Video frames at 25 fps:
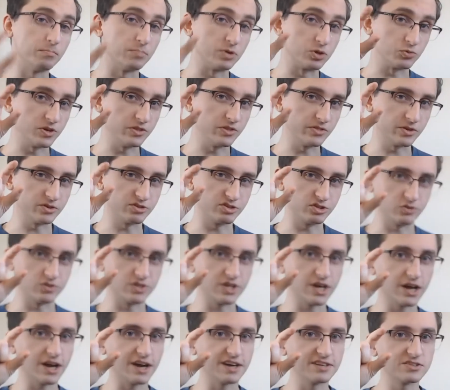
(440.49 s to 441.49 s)
Between those
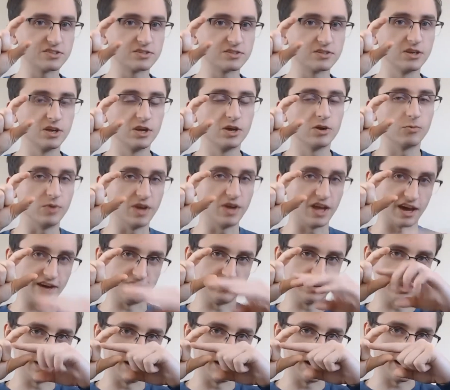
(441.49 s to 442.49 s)
two dots, we
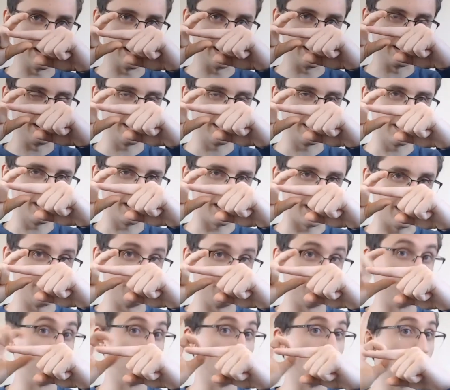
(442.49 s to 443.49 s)
have a line,
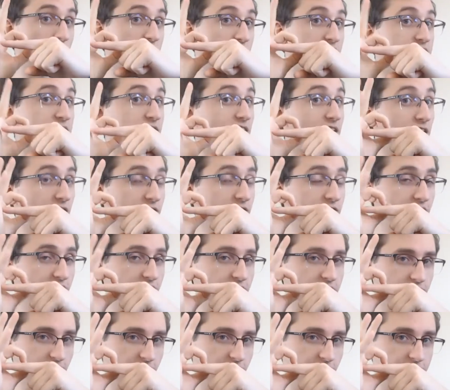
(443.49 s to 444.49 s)
and the note that is on
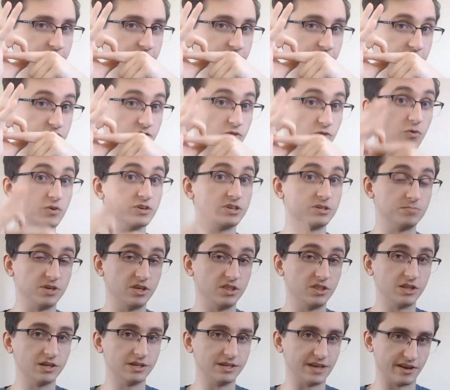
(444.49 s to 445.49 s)
that line is going to
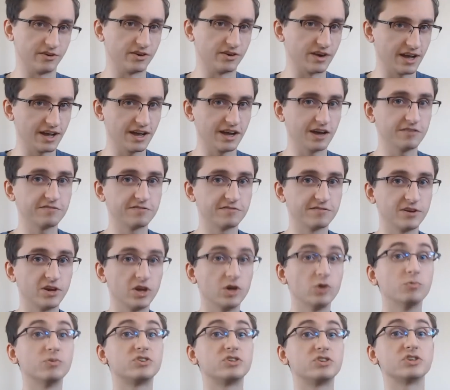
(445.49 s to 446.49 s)
be the letter F,
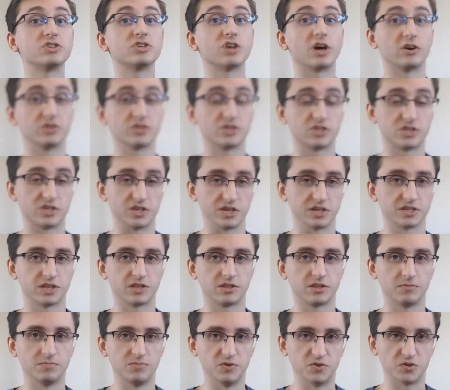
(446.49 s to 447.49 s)
which is our
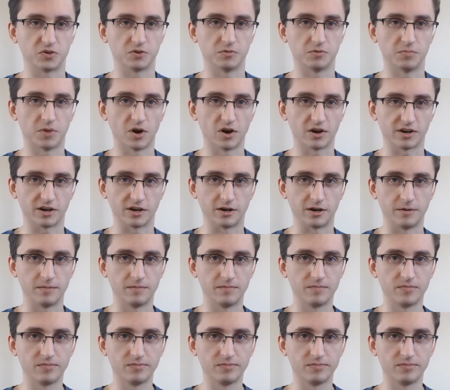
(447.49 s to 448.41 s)
6th musical marker.